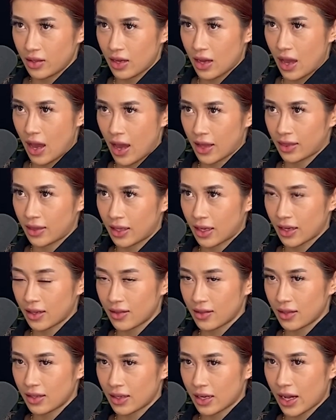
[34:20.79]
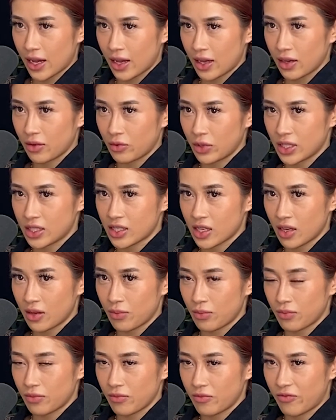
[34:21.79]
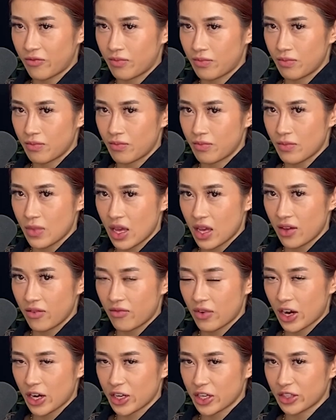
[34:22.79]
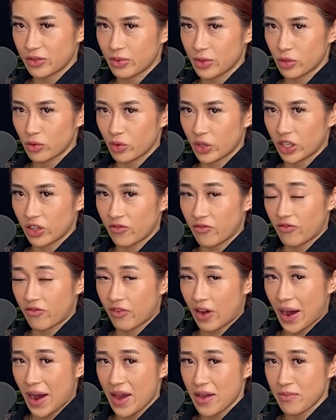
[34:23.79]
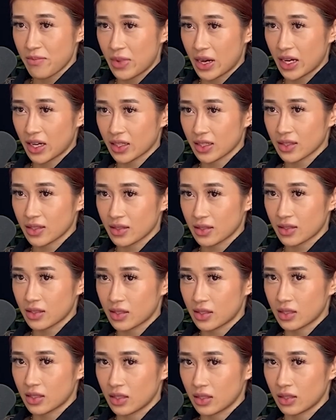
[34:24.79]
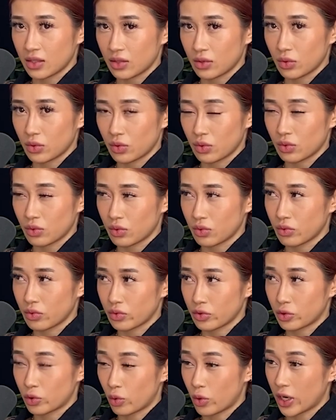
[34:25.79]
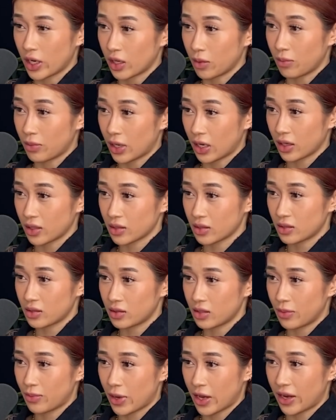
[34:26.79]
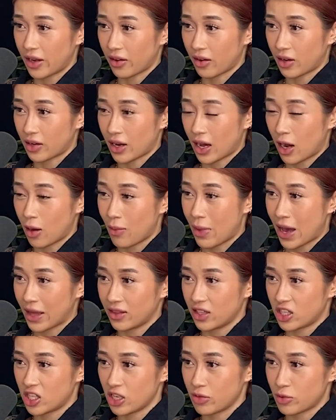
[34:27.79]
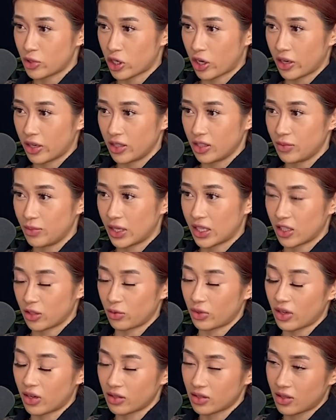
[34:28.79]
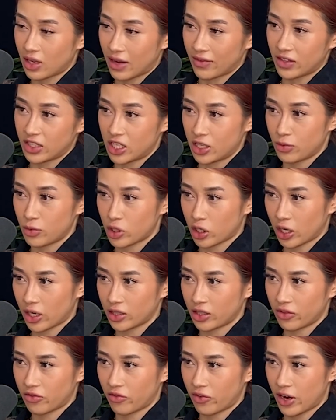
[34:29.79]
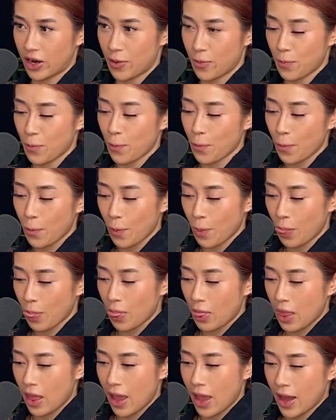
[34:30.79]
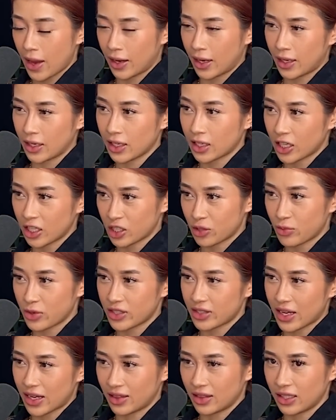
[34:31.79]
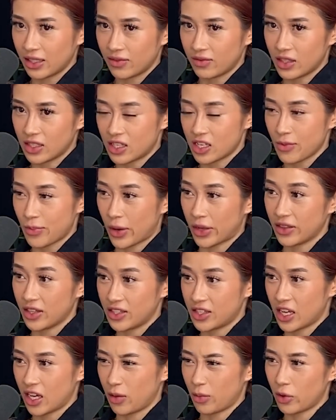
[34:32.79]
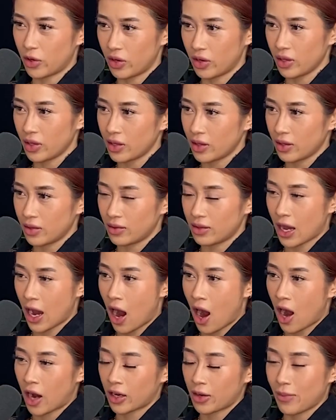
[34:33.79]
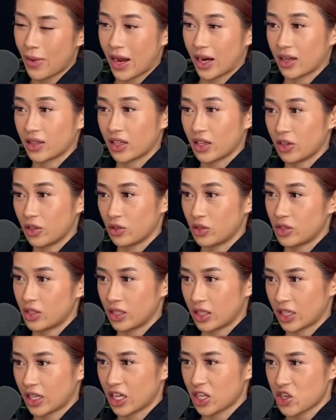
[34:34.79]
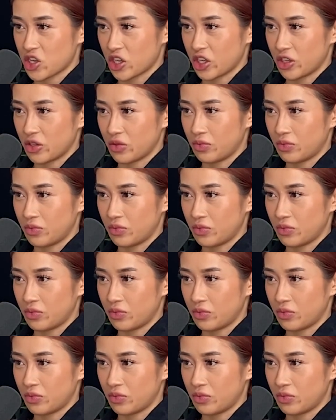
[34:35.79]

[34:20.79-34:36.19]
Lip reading: At the end of the night, we tip. It varies between $5 to $20, depending on how bad the tip jar is. Because we also have a tip jar at the front, and any customers that leave the tip on the table, that automatically goes to the kitchen.